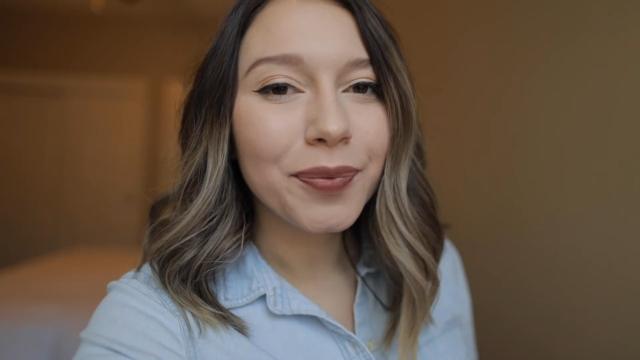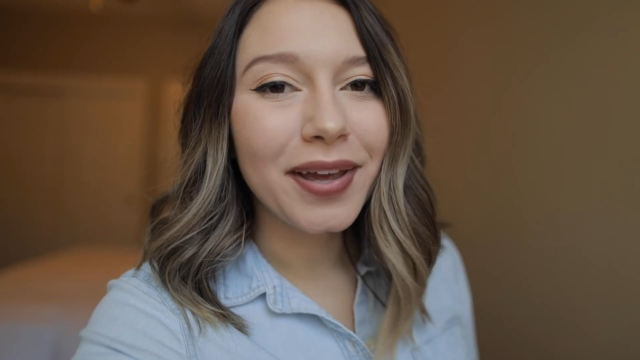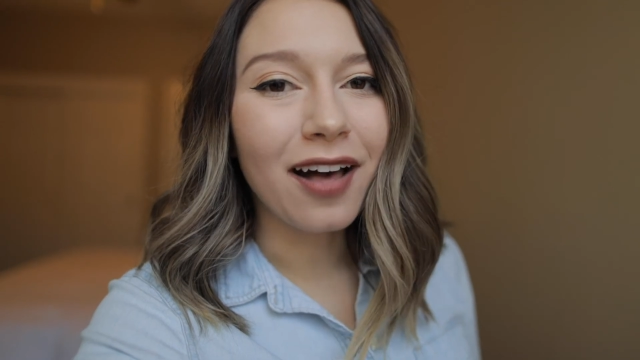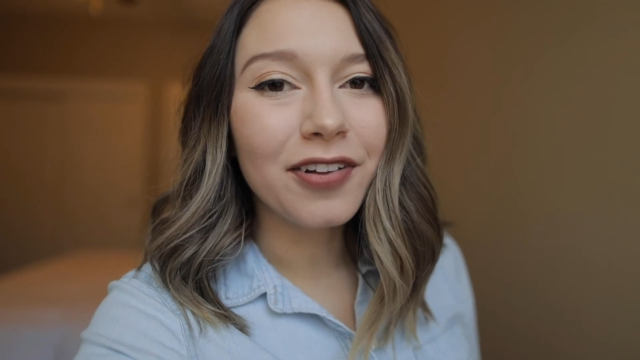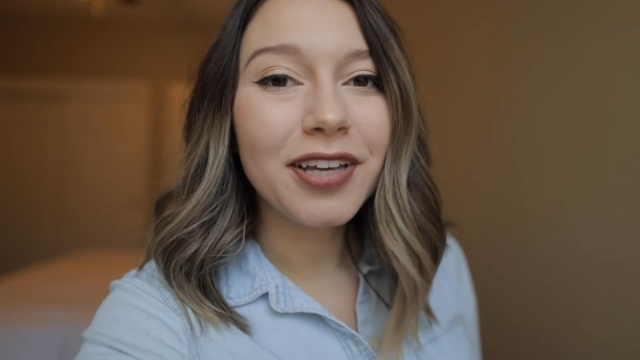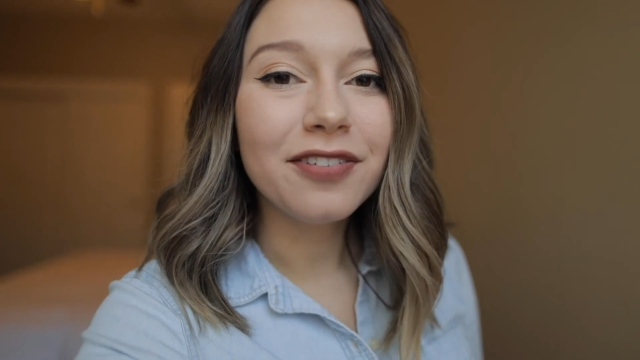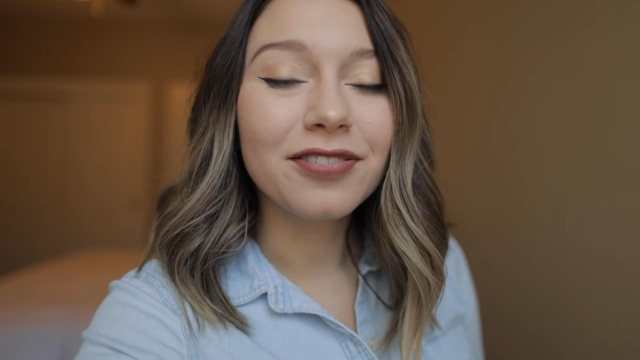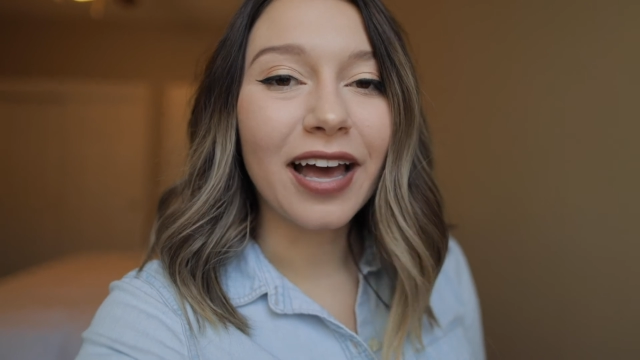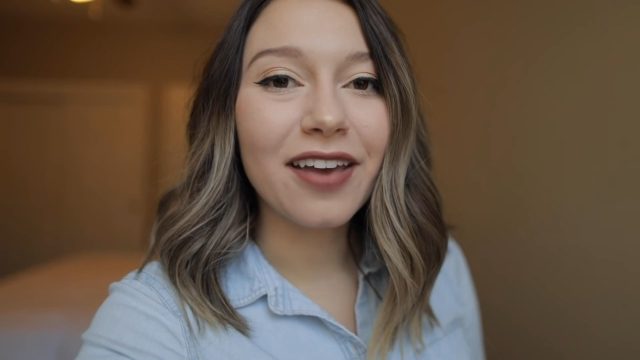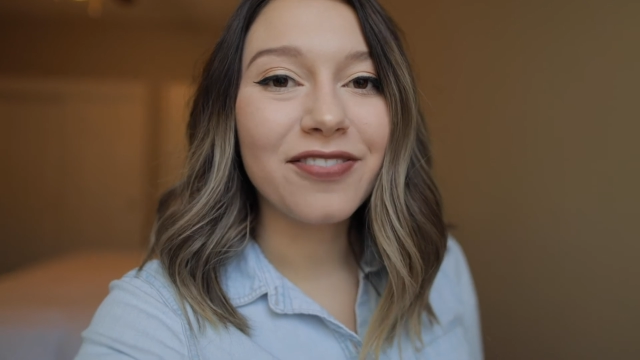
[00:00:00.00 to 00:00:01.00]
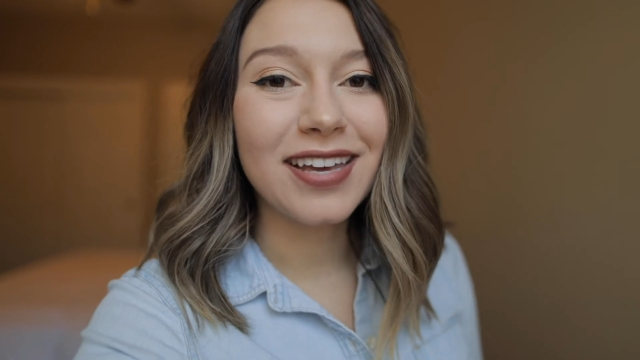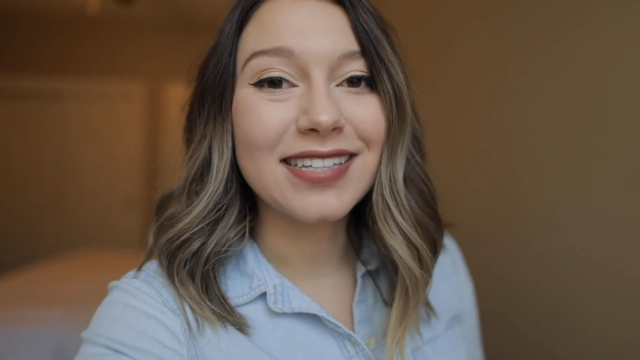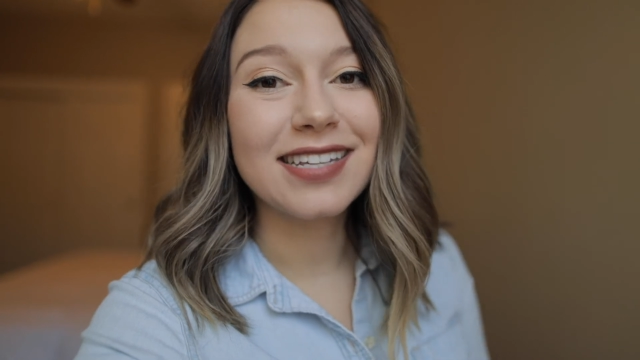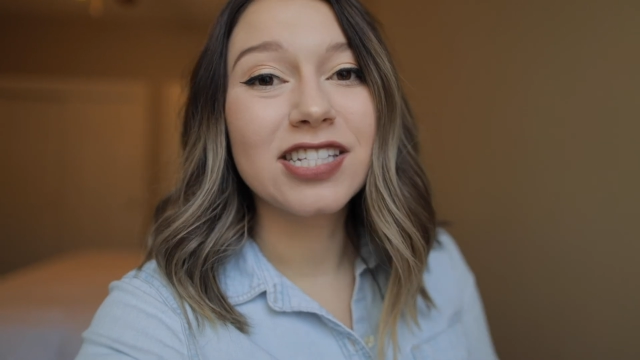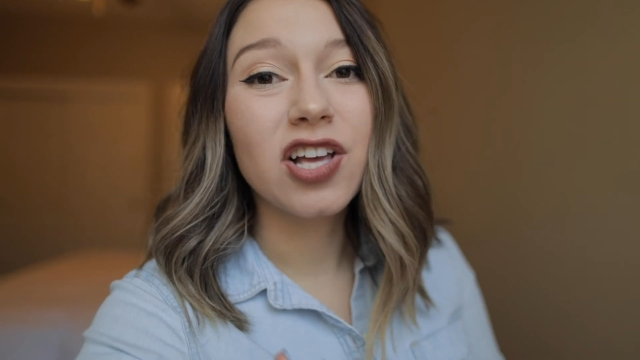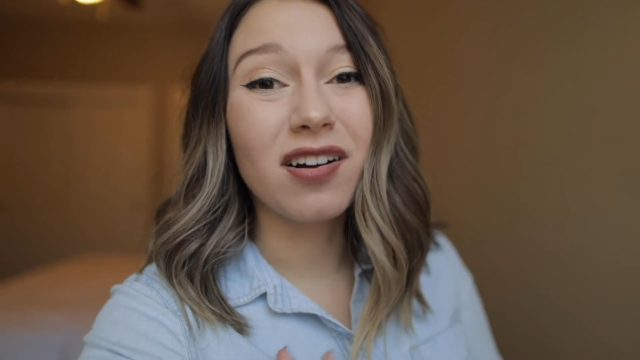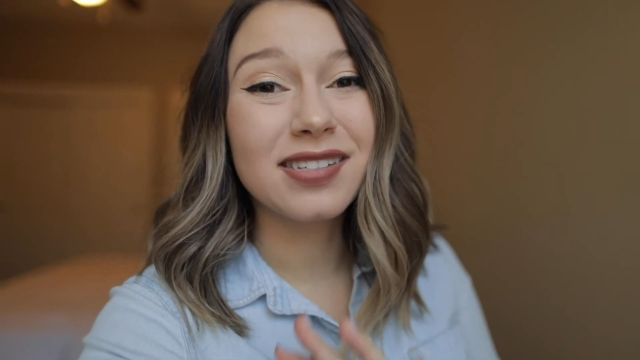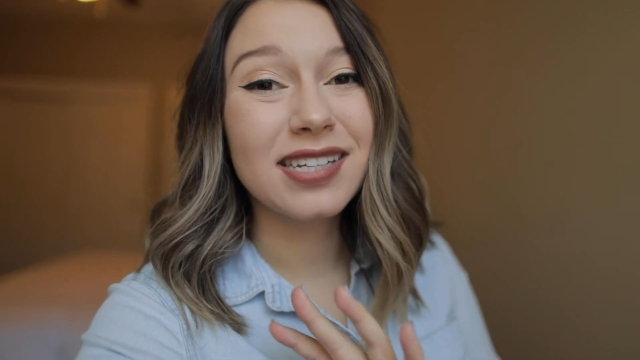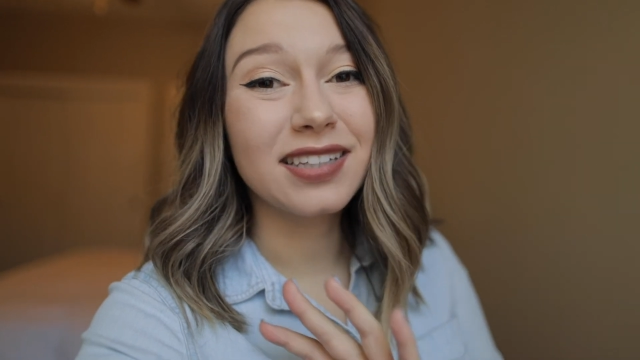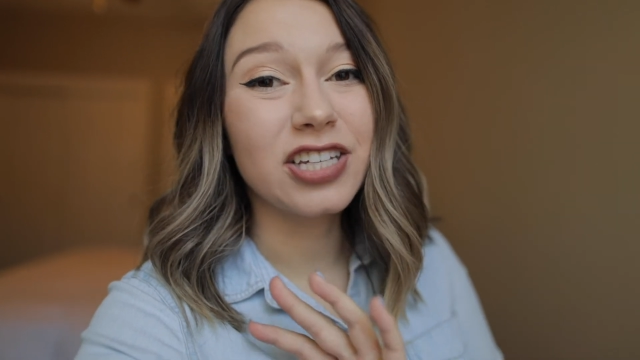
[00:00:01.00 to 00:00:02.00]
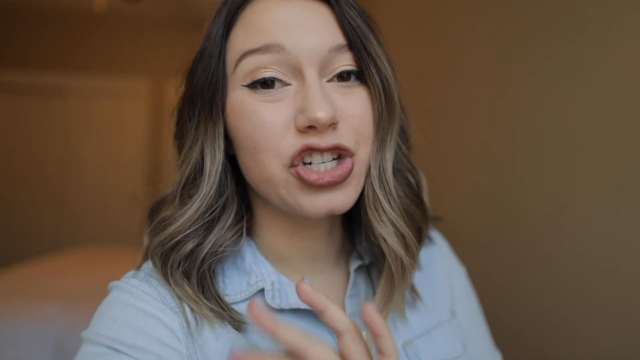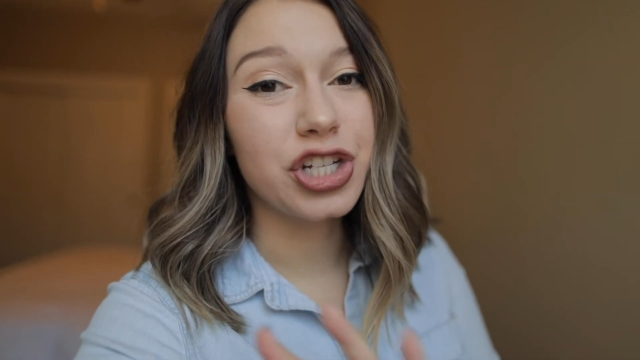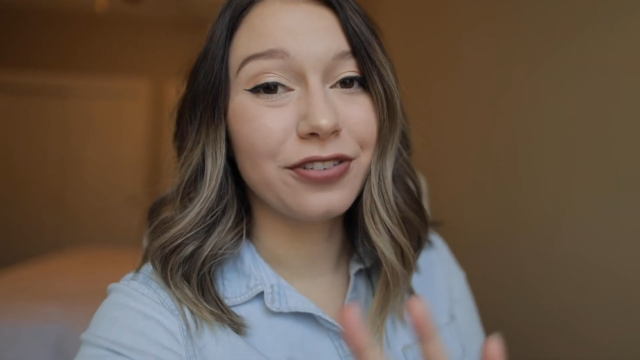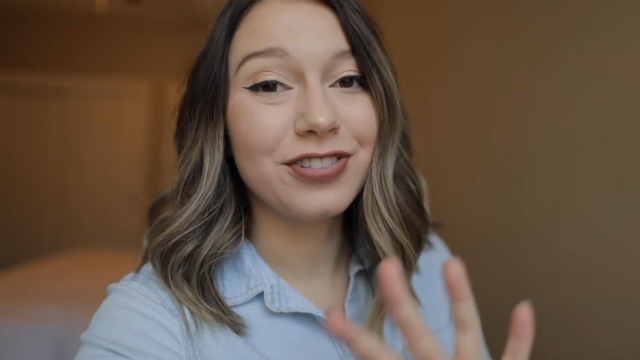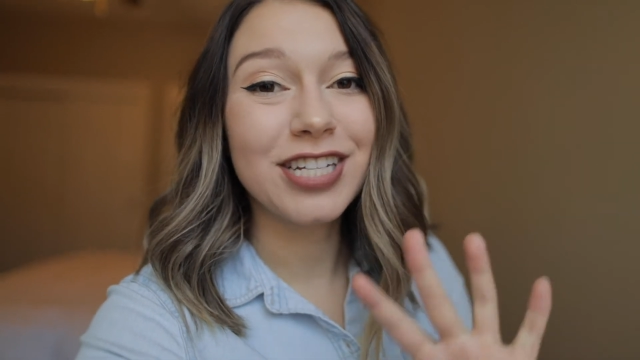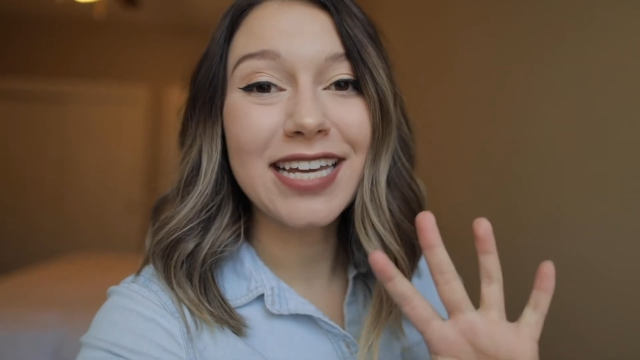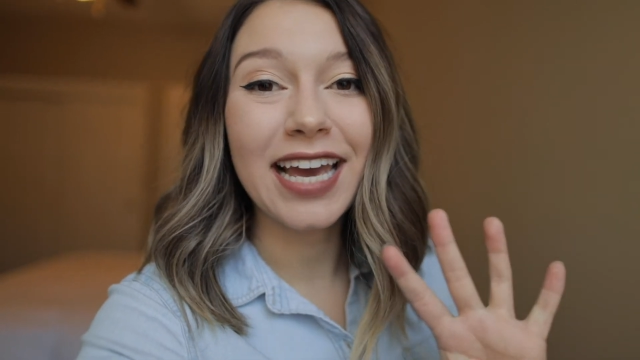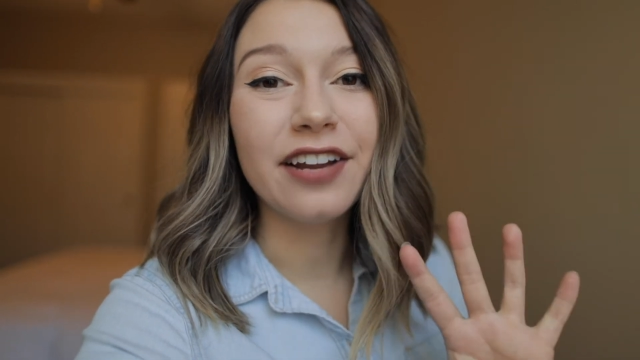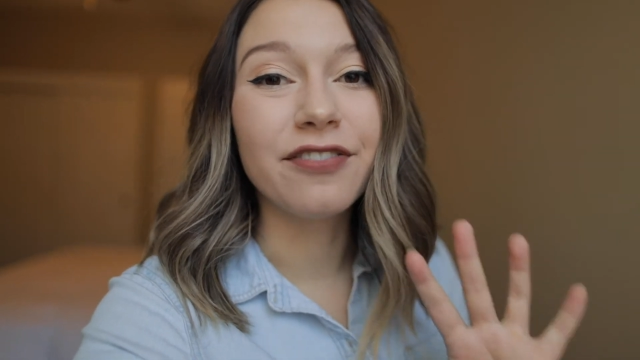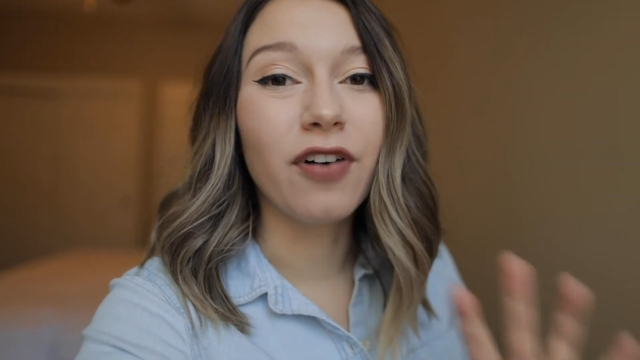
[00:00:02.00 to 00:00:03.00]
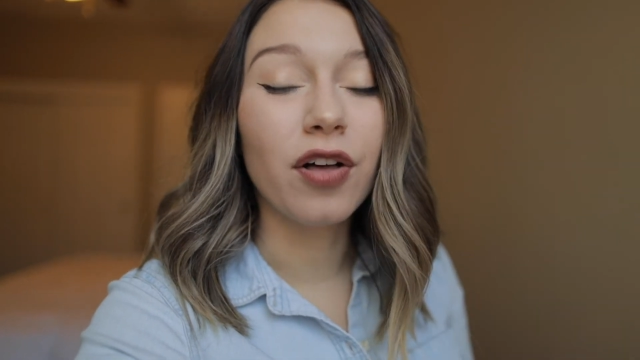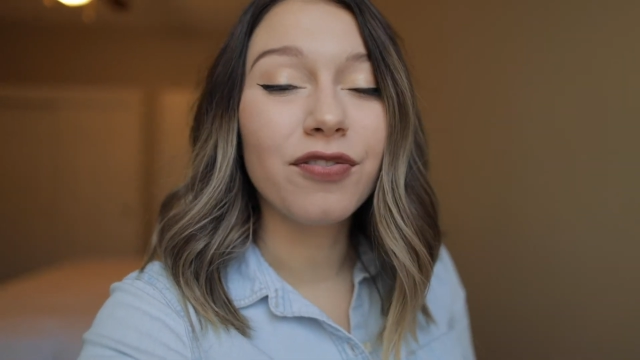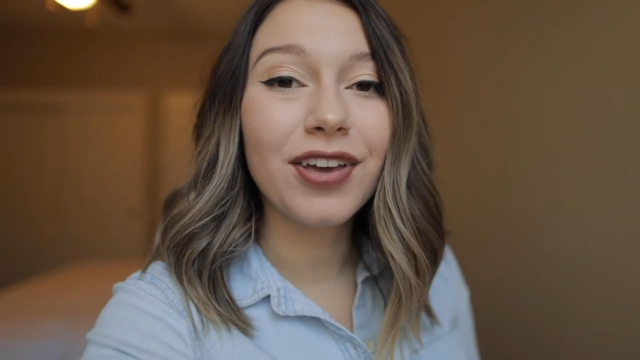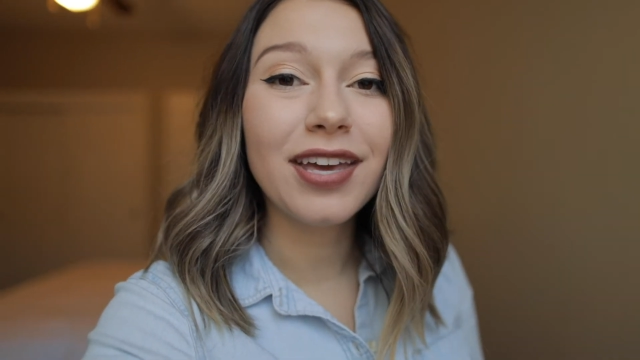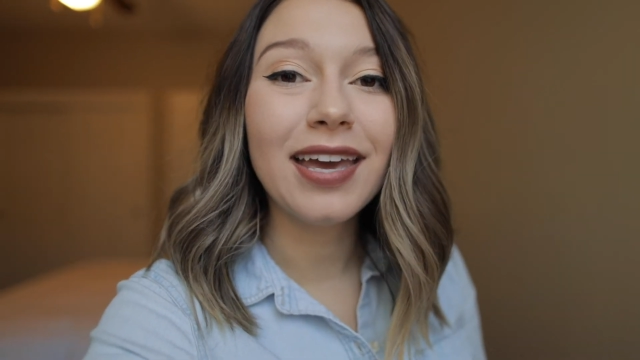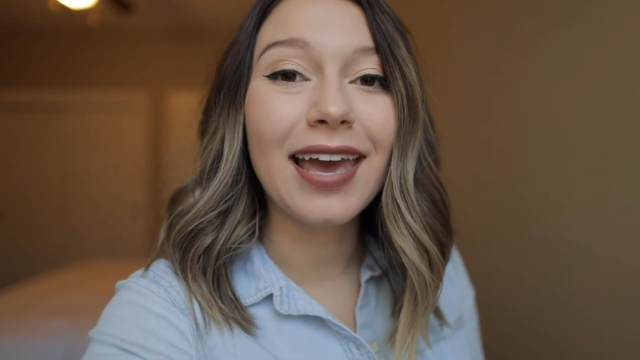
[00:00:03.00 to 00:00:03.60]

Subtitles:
reality of life is it's constantly shifting and evolving,